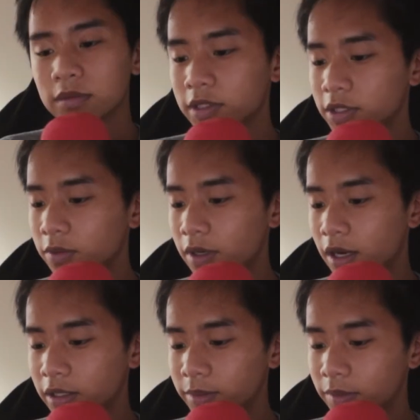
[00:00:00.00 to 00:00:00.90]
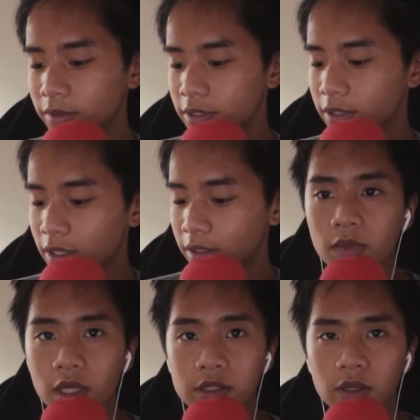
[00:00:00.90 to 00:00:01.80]
you're not going to be able to see that.
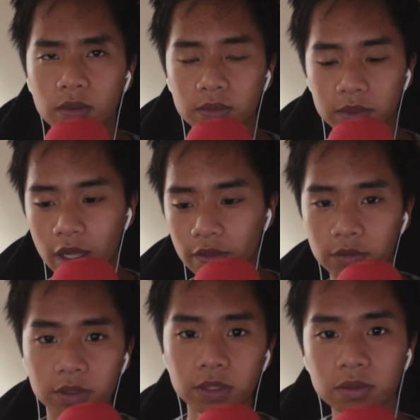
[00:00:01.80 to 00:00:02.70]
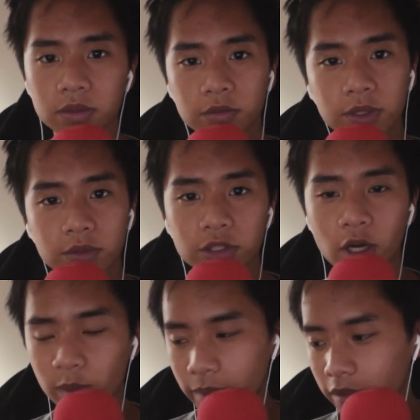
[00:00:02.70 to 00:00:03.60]
So yeah, the real
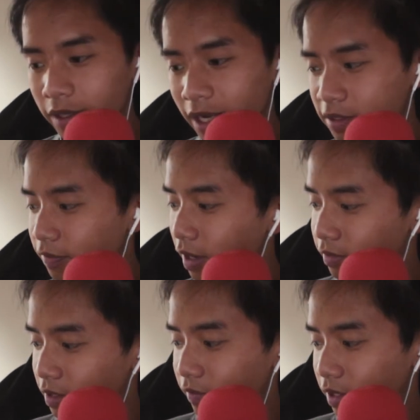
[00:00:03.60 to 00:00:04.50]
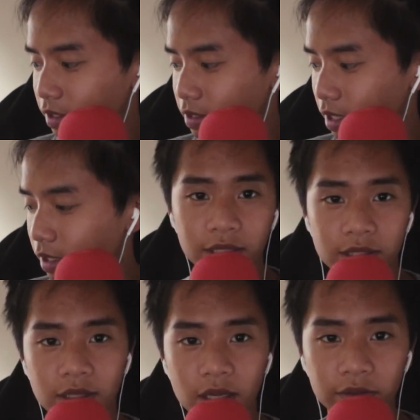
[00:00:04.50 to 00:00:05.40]
charm about the x570 is that
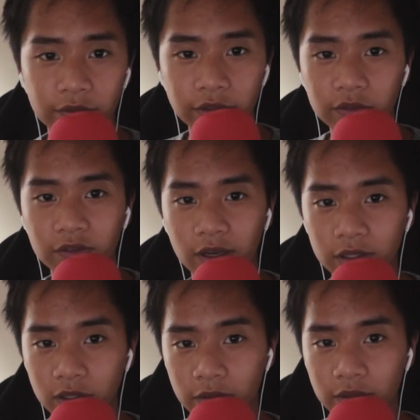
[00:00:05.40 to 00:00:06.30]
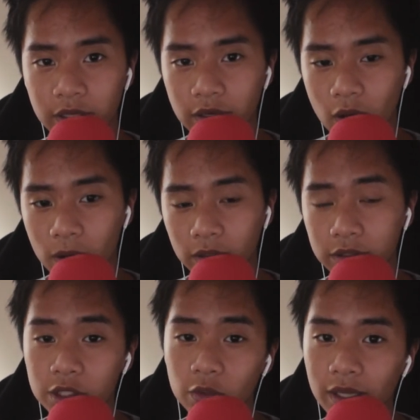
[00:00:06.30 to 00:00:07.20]
inside the viewfinder there are
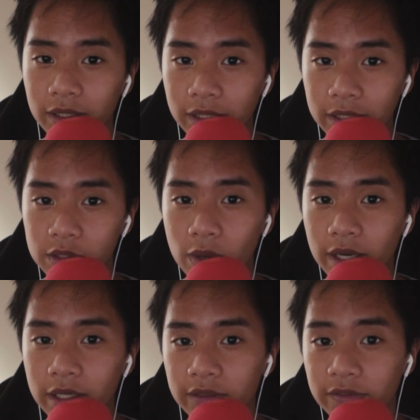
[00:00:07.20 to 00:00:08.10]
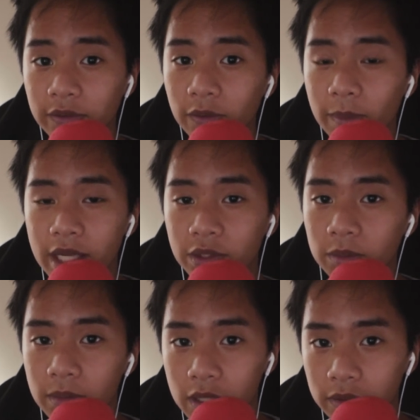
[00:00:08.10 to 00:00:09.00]
two LEDs when in full manual
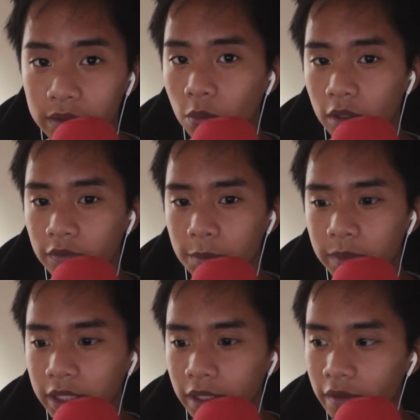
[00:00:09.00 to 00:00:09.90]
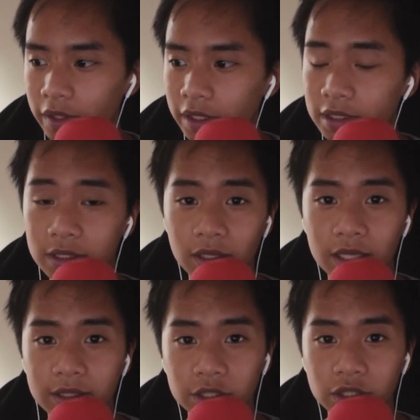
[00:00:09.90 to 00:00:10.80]
mode, one of them being the
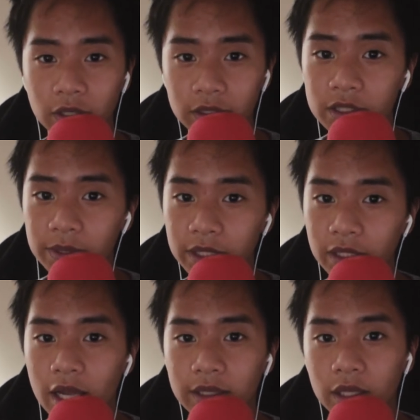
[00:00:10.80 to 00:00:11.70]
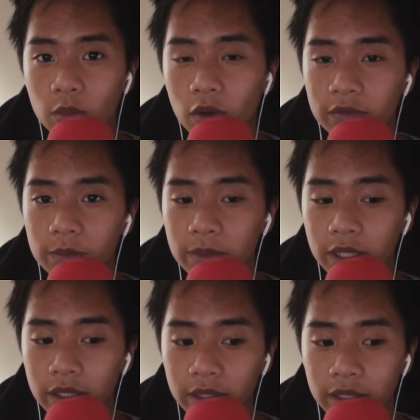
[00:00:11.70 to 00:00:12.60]
selected shutter speed and then one of them
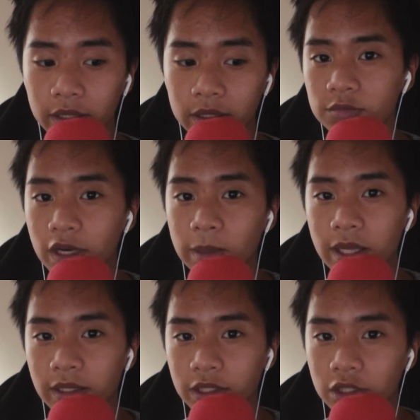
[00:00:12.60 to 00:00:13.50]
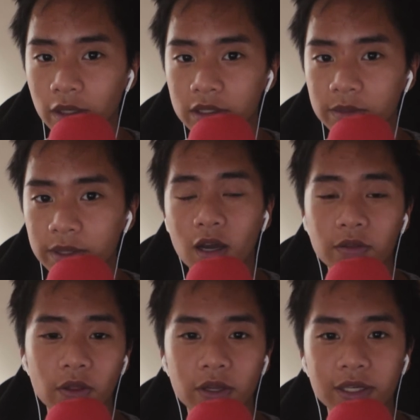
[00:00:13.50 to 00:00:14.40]
being the recommended shutter speed. On
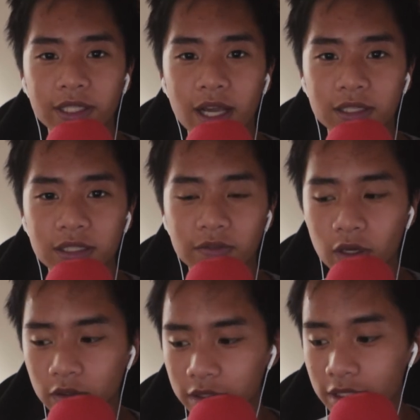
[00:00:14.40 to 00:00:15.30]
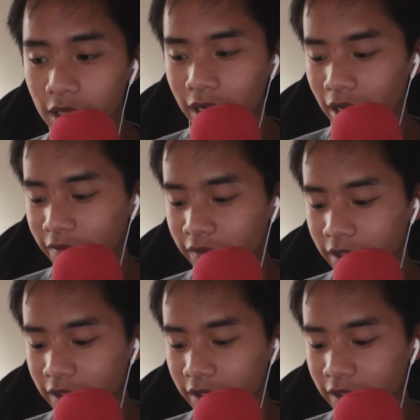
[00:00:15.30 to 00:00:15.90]
the other hand, the x700 does not have